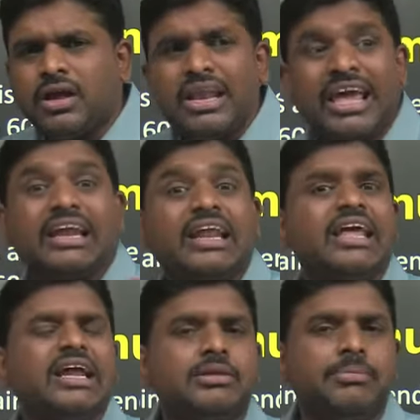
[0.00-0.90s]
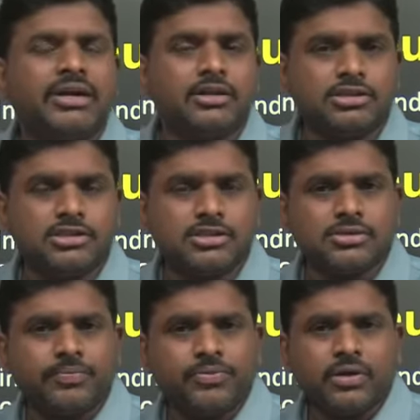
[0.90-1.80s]
Like rare earth
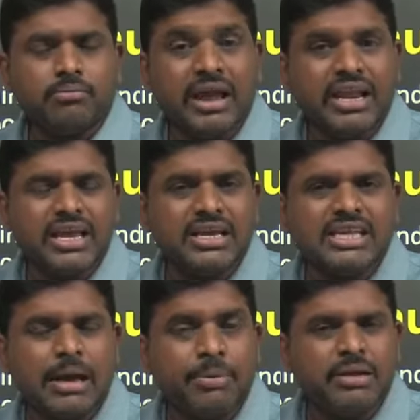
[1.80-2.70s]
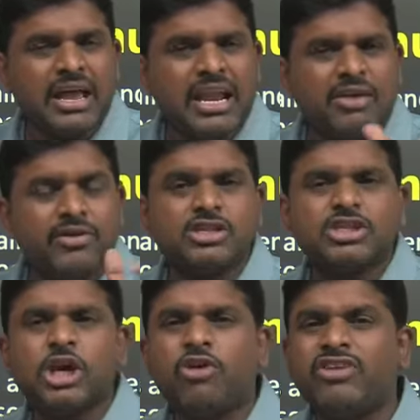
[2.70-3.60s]
metals, mining is happening mainly for the
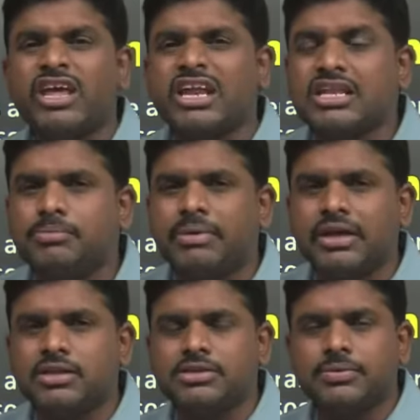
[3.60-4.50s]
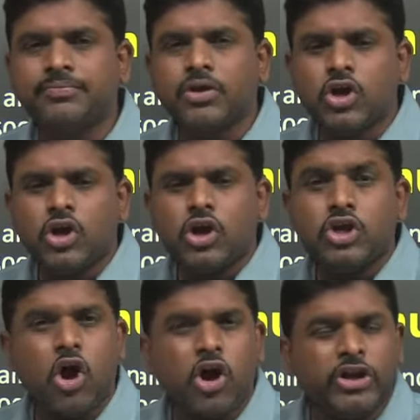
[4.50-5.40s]
sake of rare earth metals,
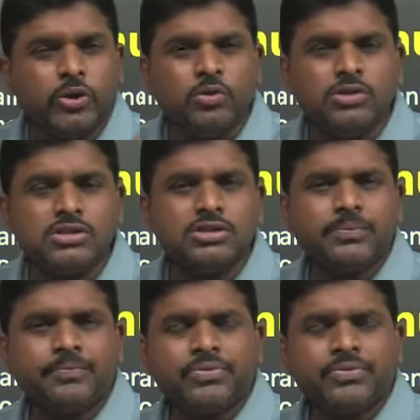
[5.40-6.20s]
nodules.